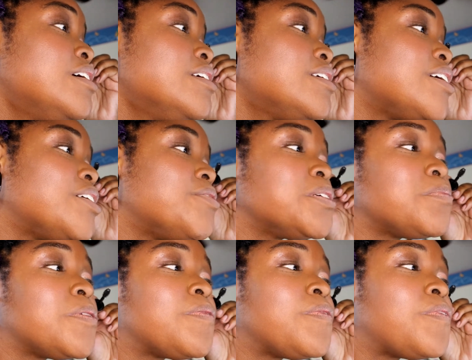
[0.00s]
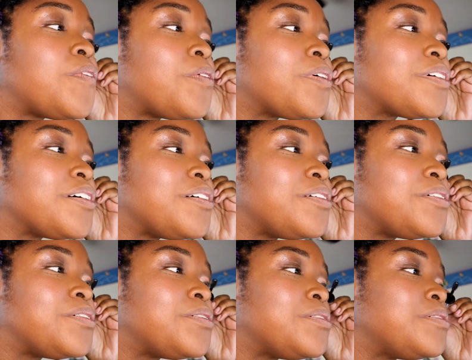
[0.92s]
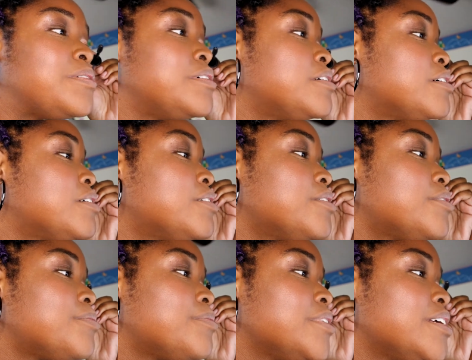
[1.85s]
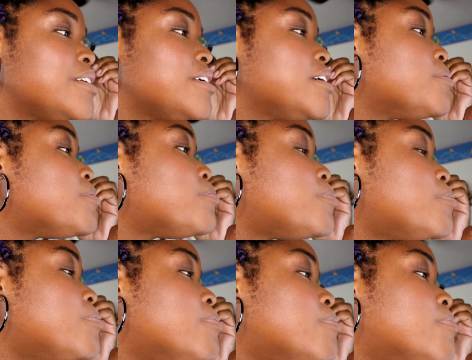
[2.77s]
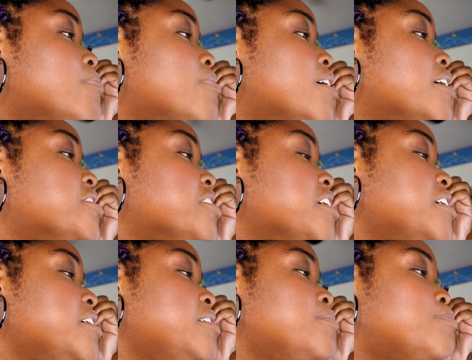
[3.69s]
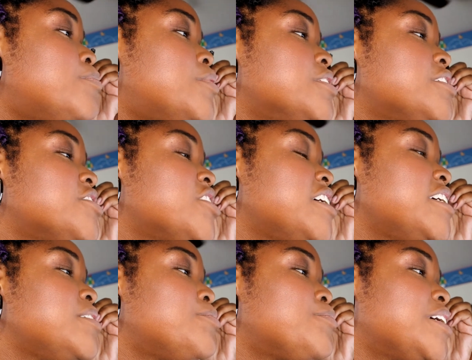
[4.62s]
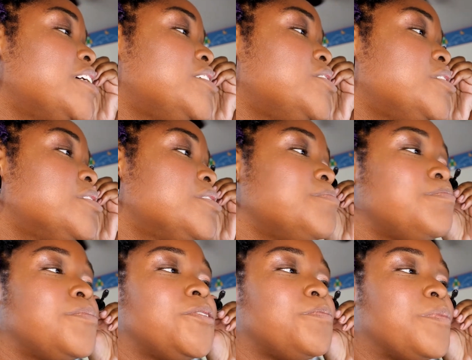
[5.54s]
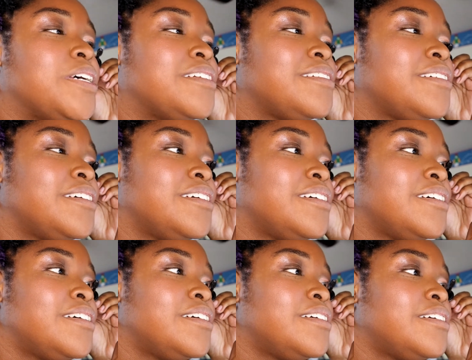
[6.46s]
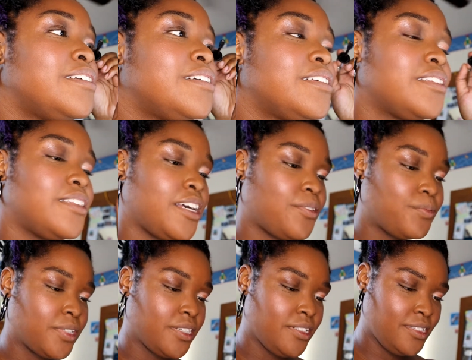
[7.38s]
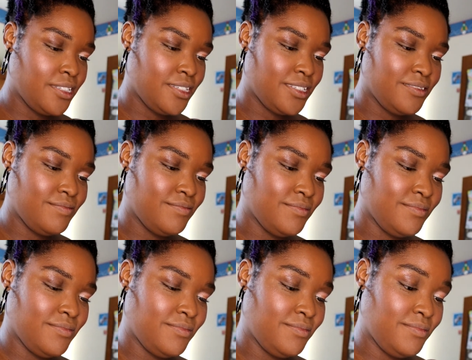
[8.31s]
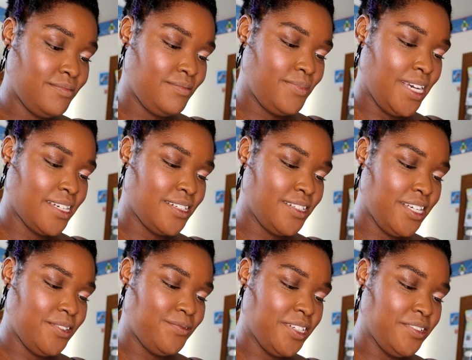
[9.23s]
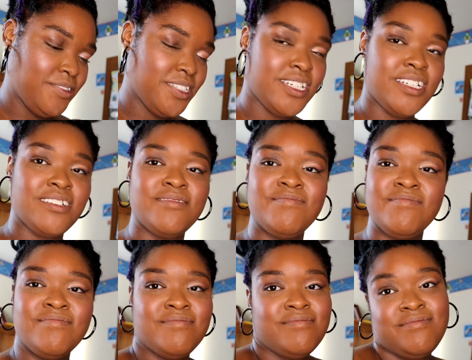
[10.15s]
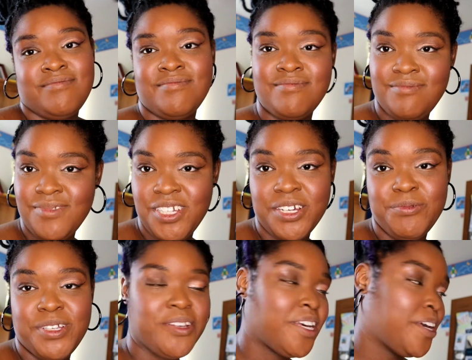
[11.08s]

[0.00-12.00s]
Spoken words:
So that was before the whole we need a shade, more shade range movement. That was back in the day where it was like, you get what you